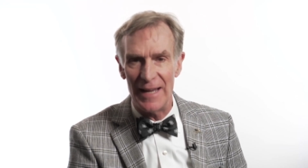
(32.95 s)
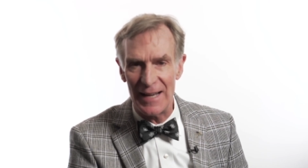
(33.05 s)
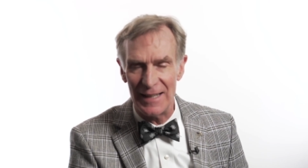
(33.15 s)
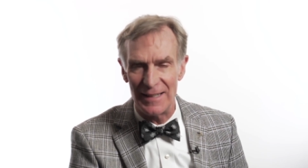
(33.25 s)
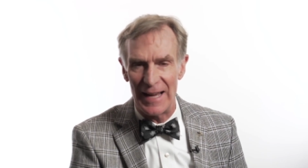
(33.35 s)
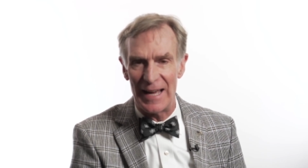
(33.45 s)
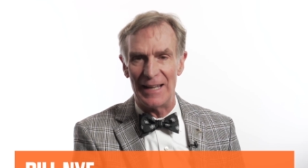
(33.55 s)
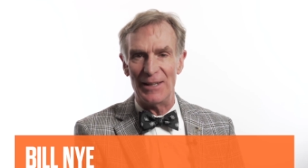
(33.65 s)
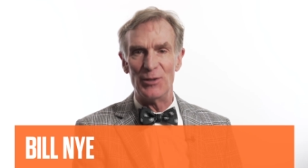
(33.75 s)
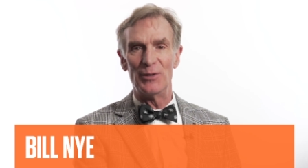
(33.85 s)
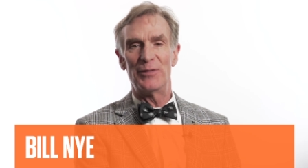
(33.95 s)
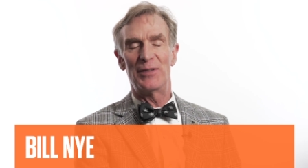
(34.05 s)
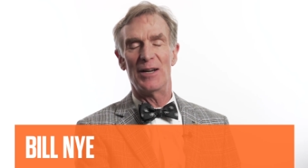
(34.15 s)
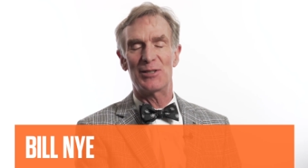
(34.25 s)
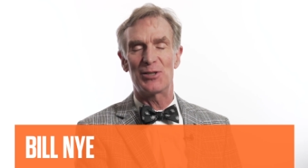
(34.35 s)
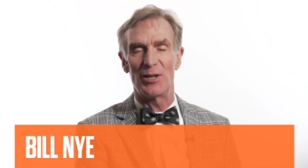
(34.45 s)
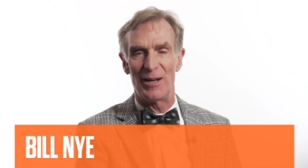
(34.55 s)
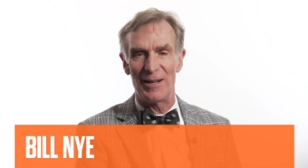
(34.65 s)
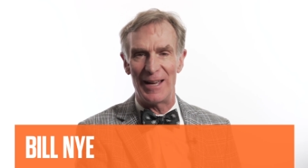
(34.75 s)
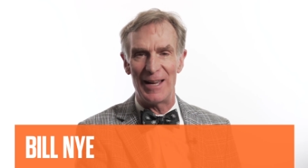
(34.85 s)
Danny, Danny, you've touched
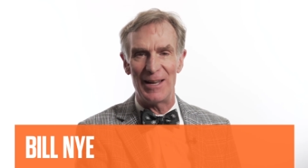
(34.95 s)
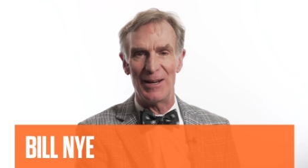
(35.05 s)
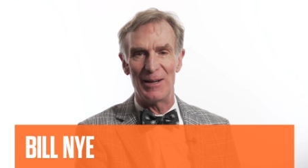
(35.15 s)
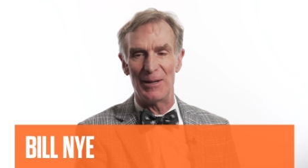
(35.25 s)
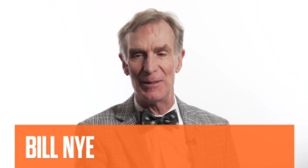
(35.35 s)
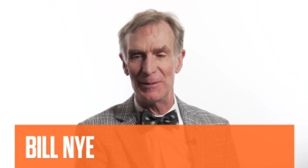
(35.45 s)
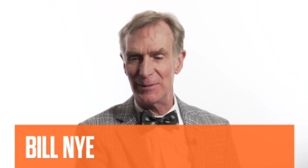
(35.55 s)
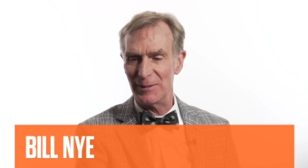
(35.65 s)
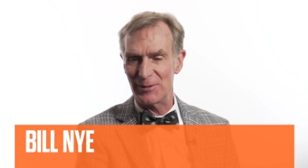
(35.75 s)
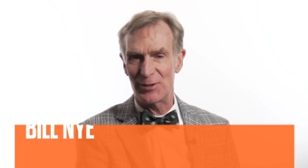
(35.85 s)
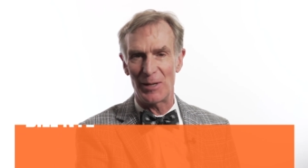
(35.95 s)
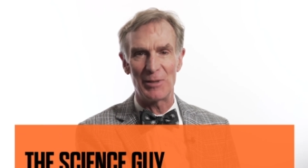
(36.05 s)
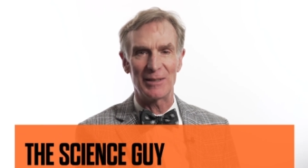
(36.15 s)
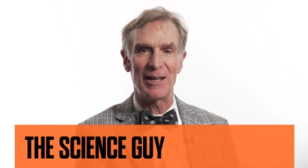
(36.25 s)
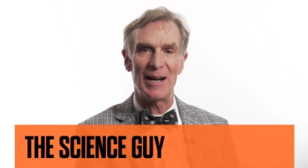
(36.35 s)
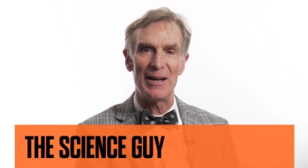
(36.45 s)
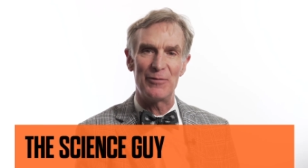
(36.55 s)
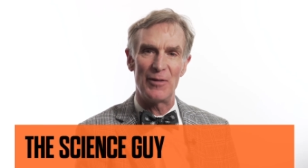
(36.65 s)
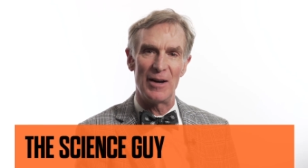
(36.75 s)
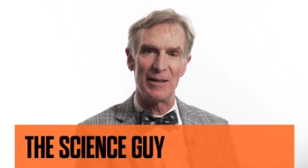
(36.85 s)
on a, uh, a subject that
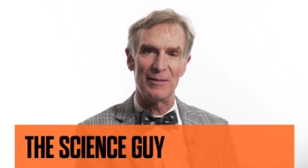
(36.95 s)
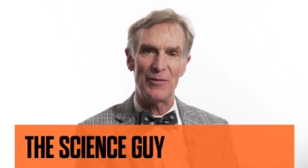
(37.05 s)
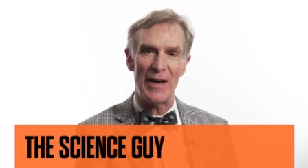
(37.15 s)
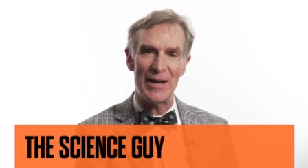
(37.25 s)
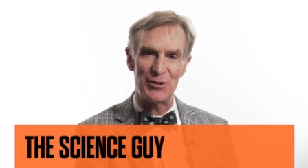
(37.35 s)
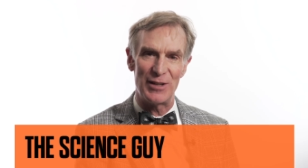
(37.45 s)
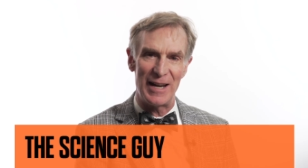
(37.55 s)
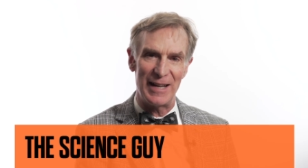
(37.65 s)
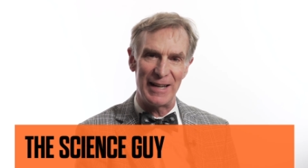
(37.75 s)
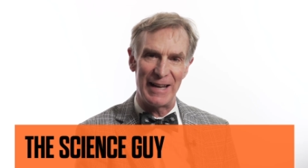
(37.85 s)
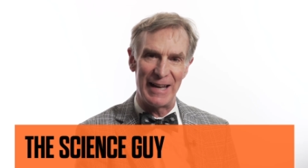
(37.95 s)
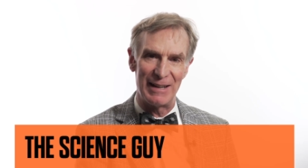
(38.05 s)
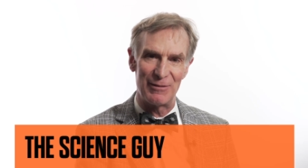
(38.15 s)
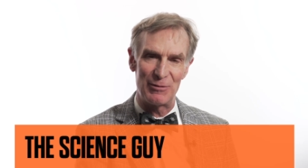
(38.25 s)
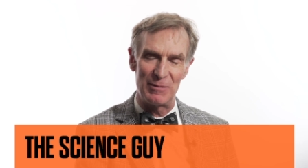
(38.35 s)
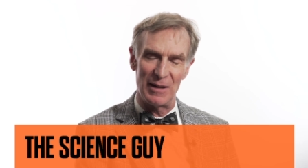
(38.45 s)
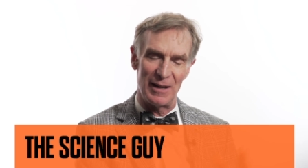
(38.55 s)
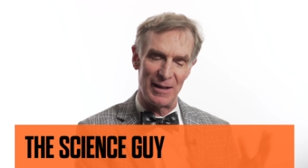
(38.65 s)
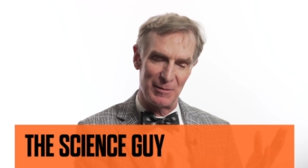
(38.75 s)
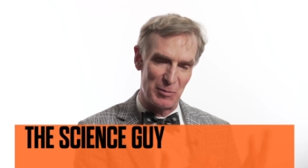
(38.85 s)
I find fascinating and
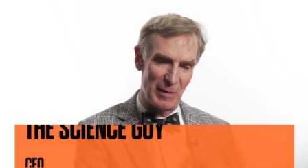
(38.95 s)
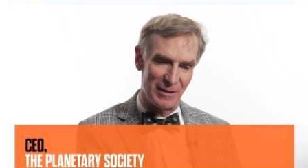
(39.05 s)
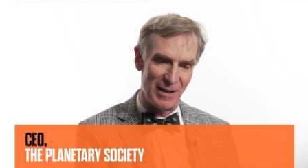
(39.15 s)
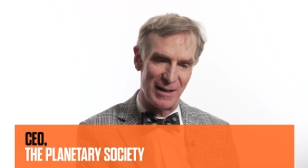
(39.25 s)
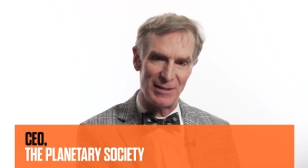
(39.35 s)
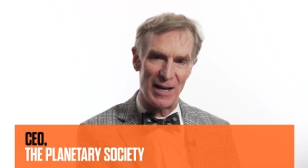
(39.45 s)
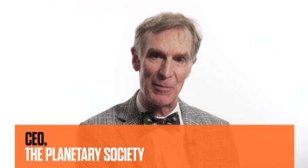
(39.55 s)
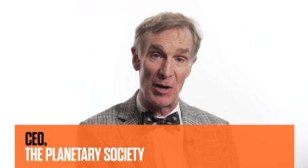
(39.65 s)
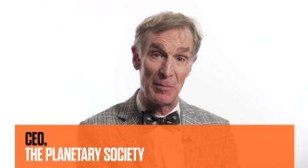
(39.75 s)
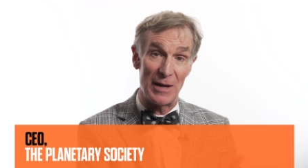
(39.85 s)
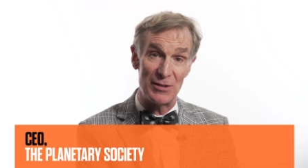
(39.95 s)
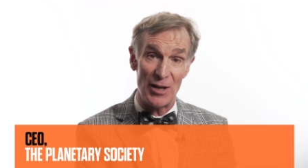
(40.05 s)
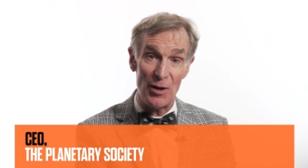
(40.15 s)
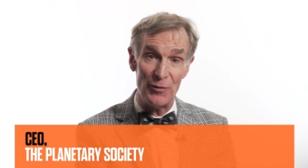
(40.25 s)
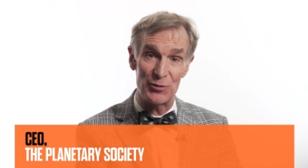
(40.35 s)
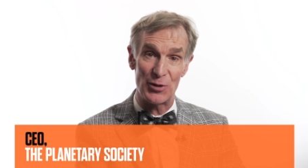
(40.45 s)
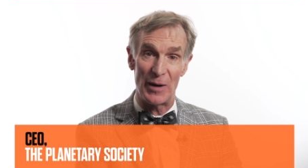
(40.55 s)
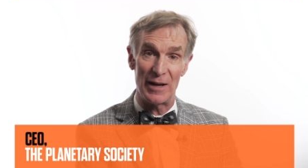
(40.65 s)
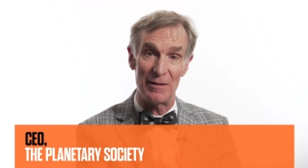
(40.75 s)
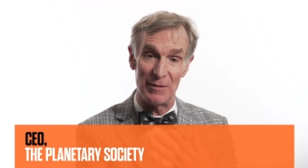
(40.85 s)
uh, I've spent a lot of time on myself,
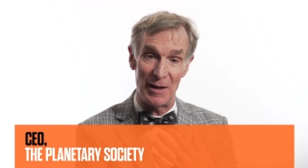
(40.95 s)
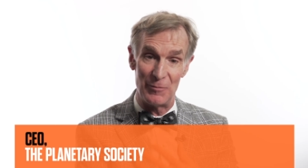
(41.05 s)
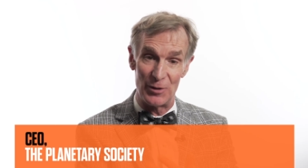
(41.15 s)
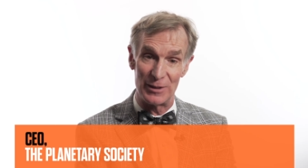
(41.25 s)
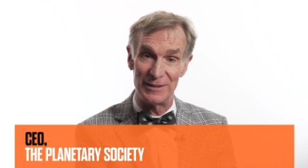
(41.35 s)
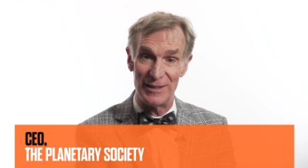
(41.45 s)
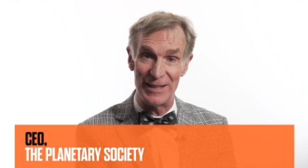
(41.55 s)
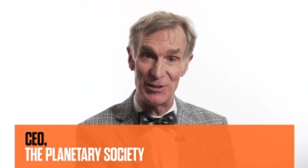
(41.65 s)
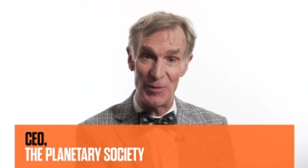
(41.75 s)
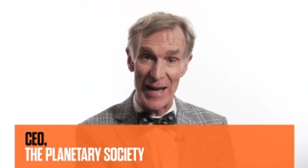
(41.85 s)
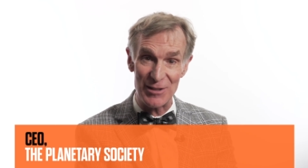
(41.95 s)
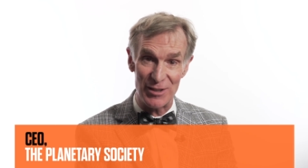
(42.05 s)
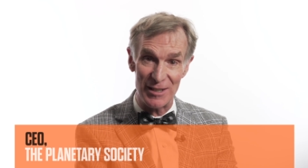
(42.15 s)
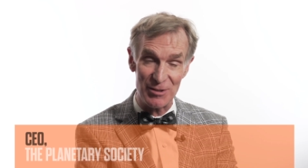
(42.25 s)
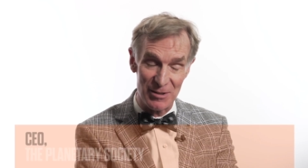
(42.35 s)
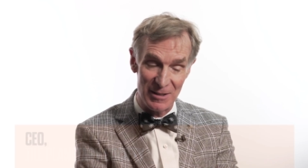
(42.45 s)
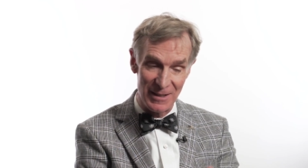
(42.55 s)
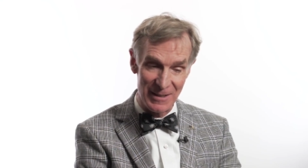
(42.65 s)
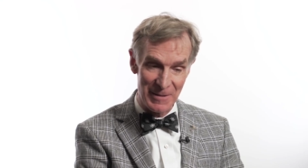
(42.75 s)
so I, I'm really glad you asked this.